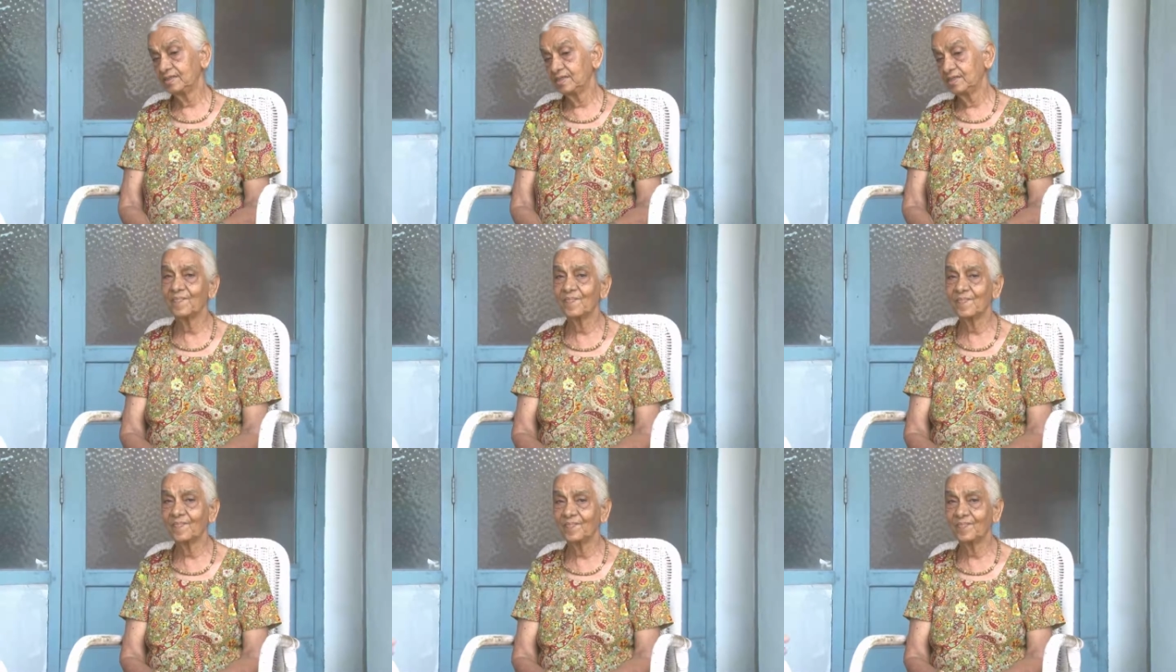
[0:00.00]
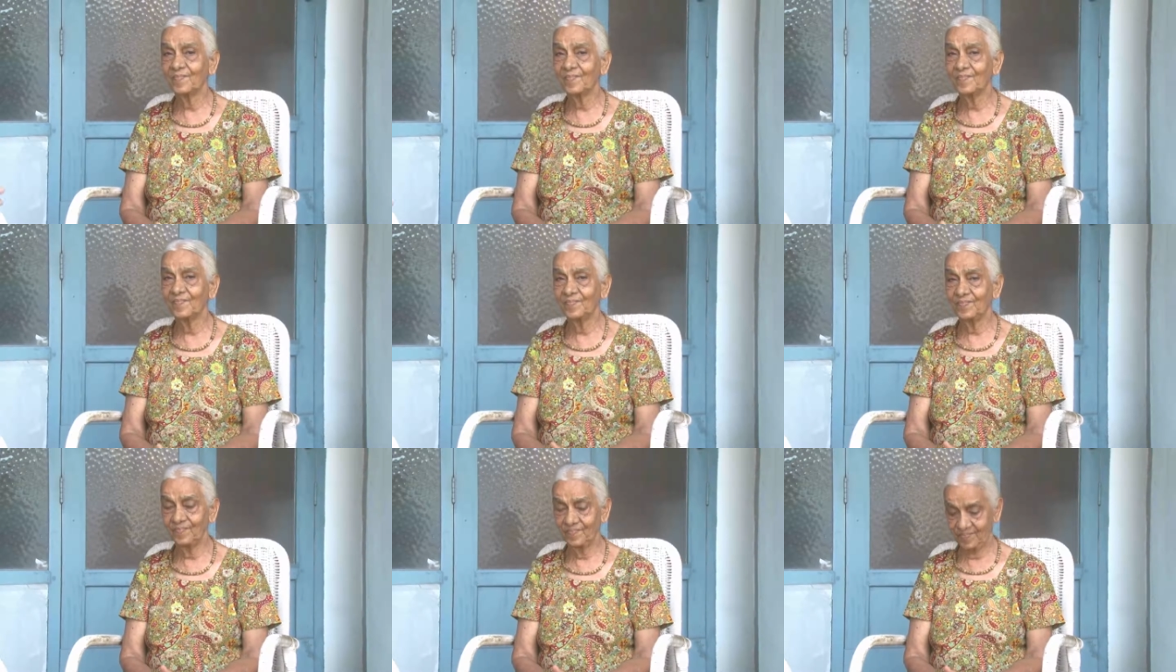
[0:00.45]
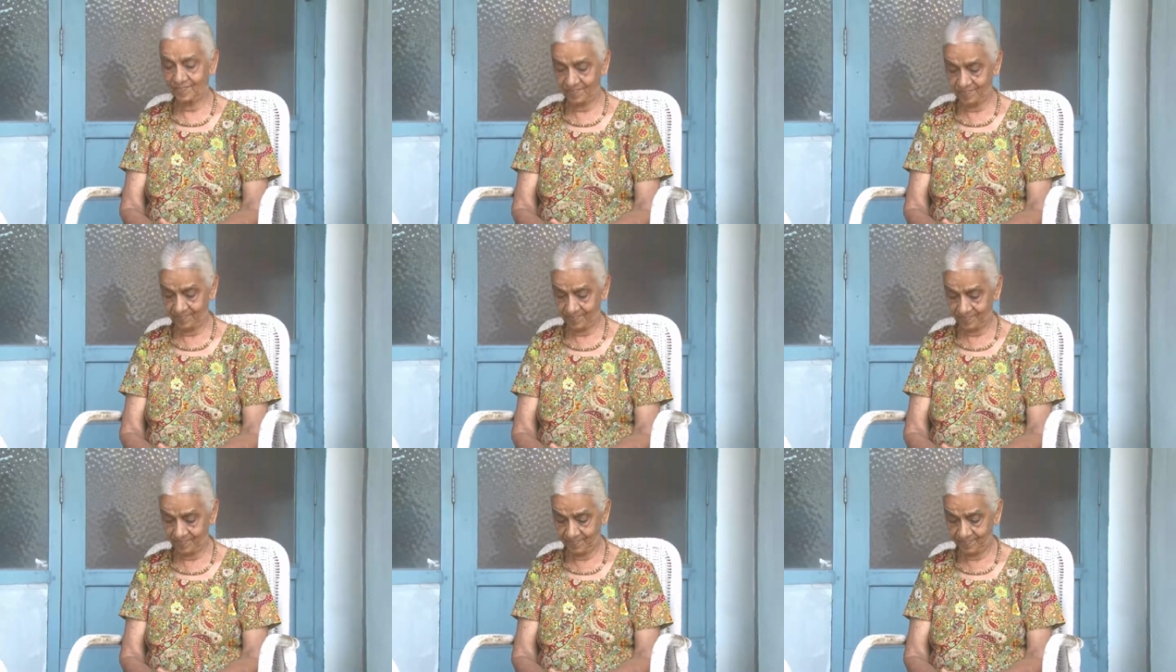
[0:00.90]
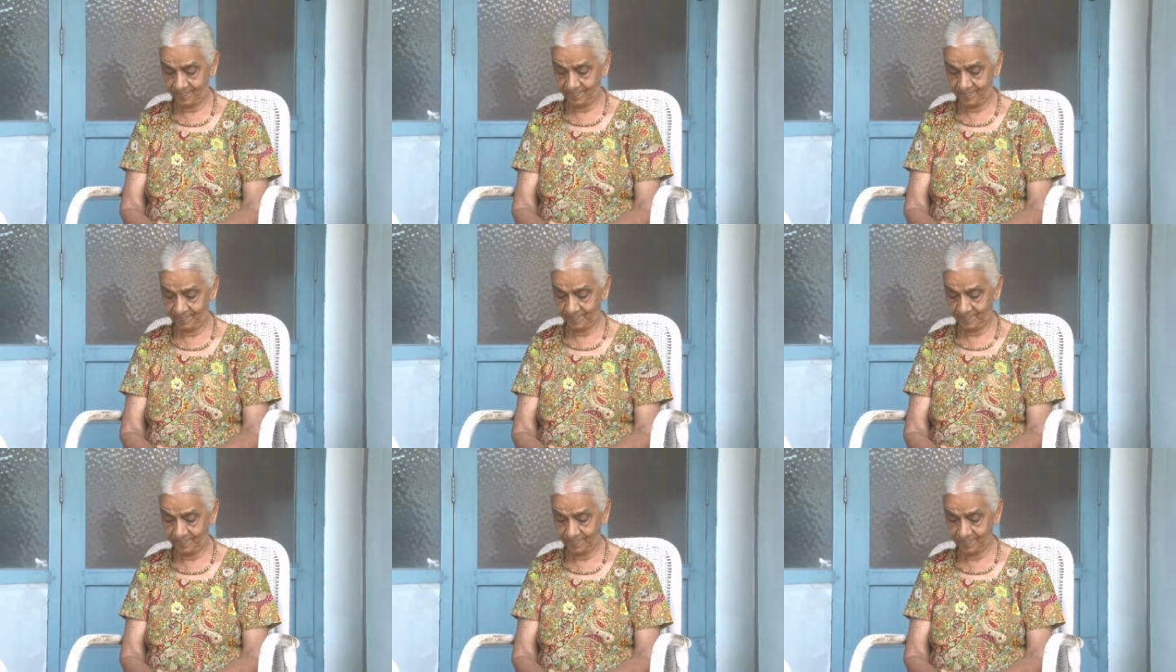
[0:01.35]
And how
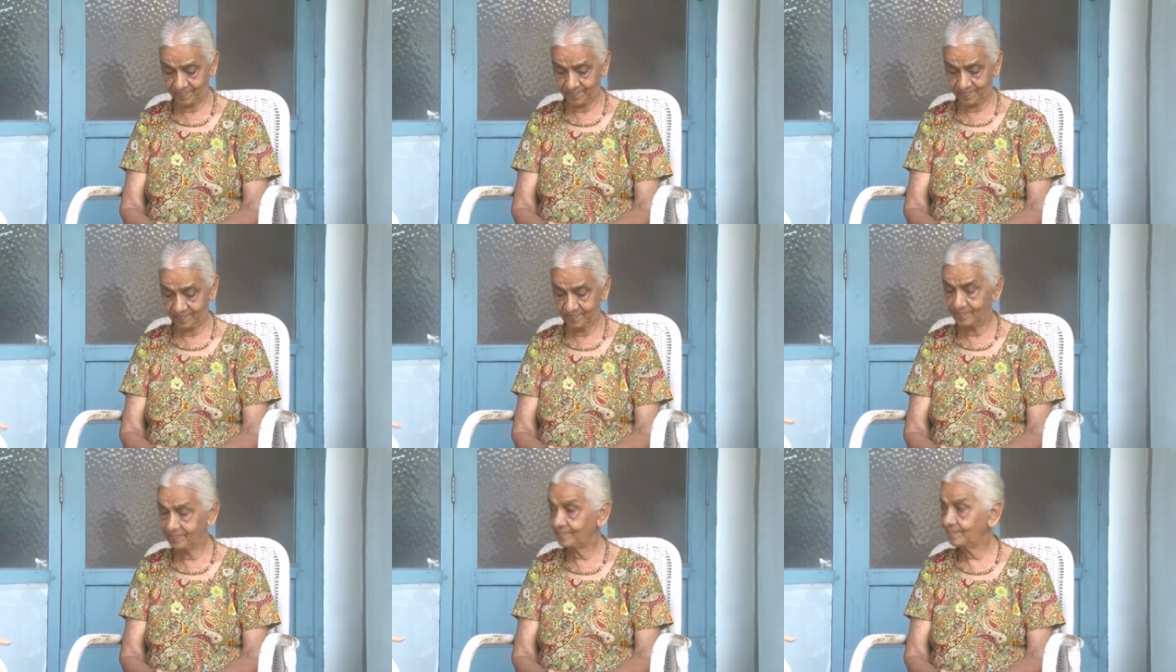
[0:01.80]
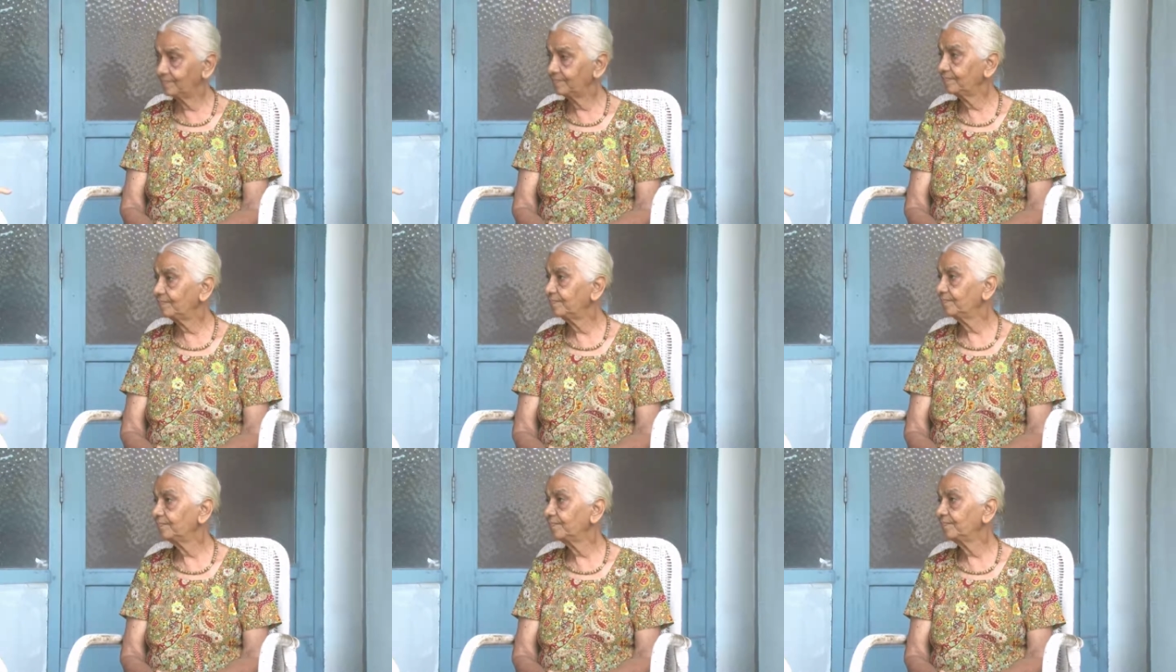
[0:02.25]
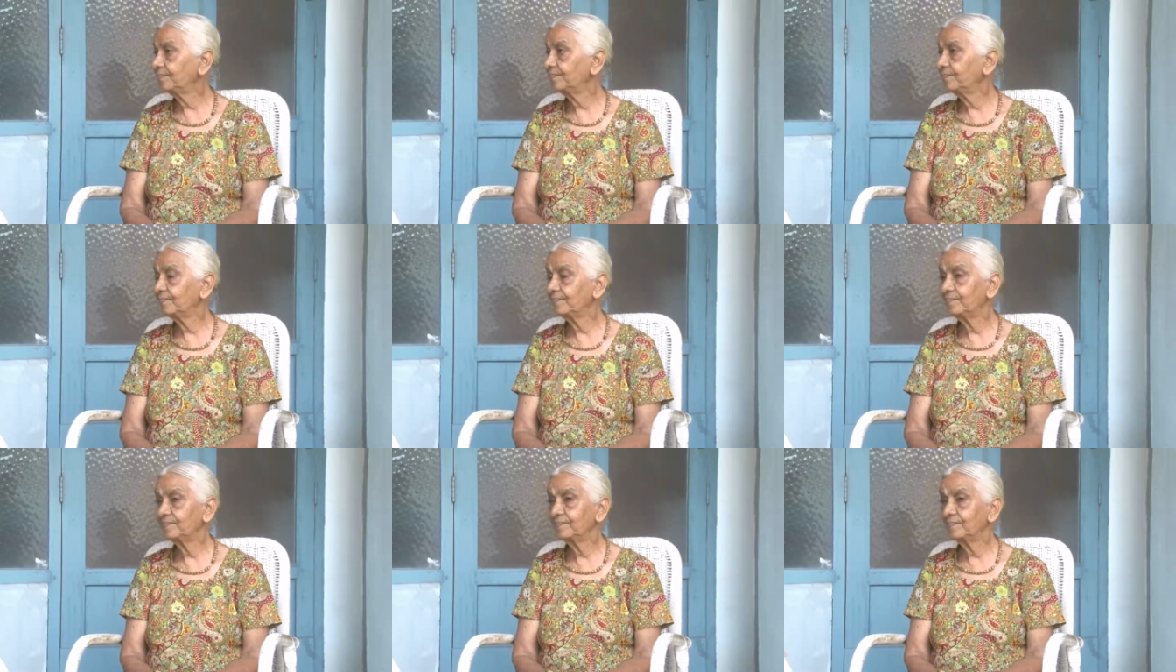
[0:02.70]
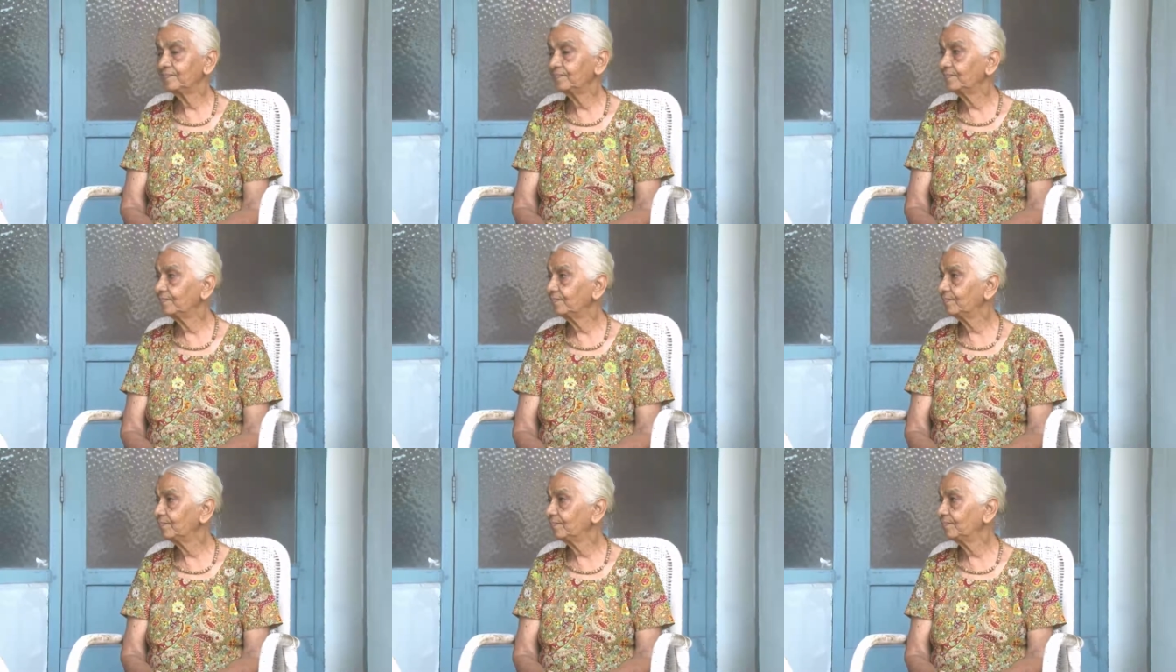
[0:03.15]
many times did you see
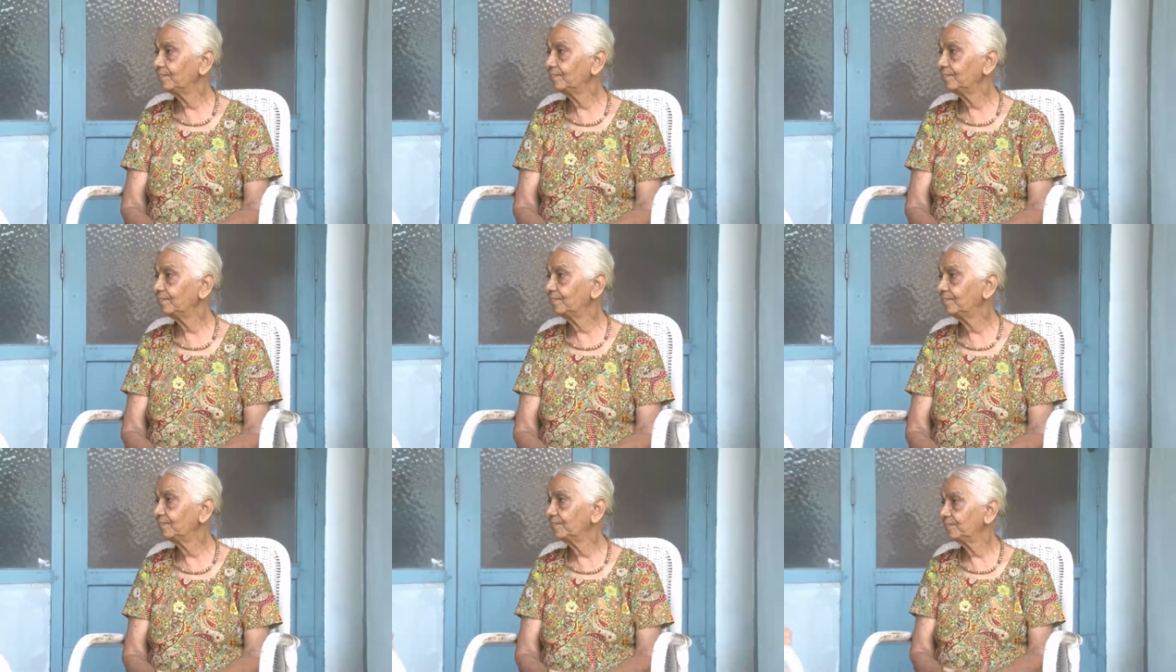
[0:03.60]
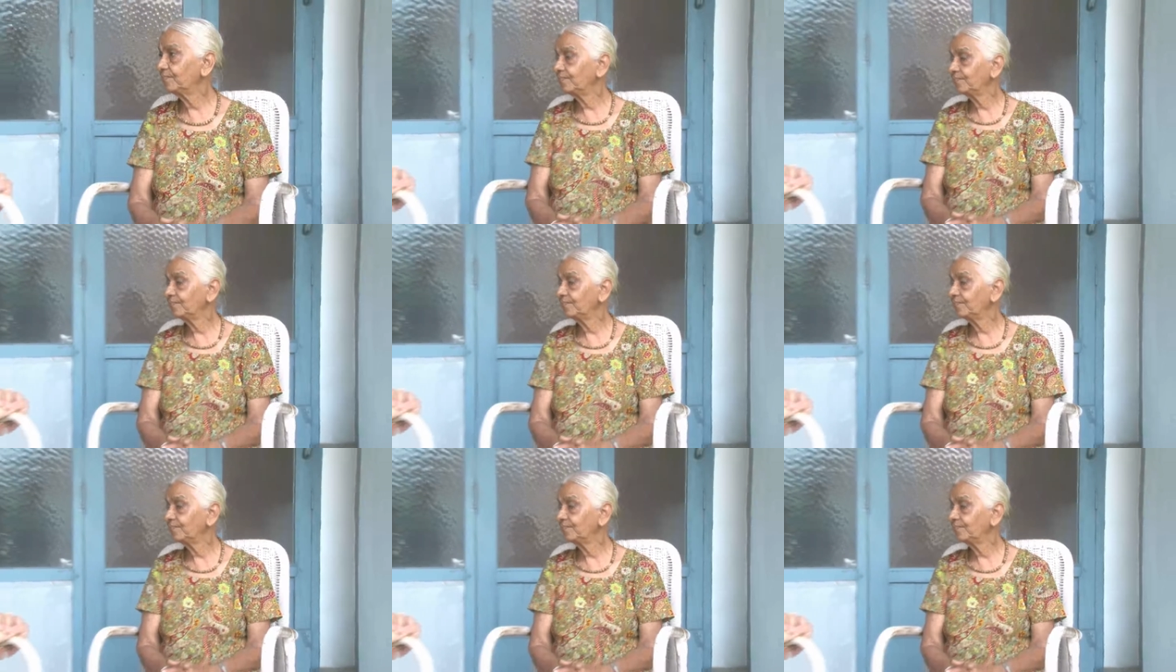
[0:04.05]
Sri Aurobindo?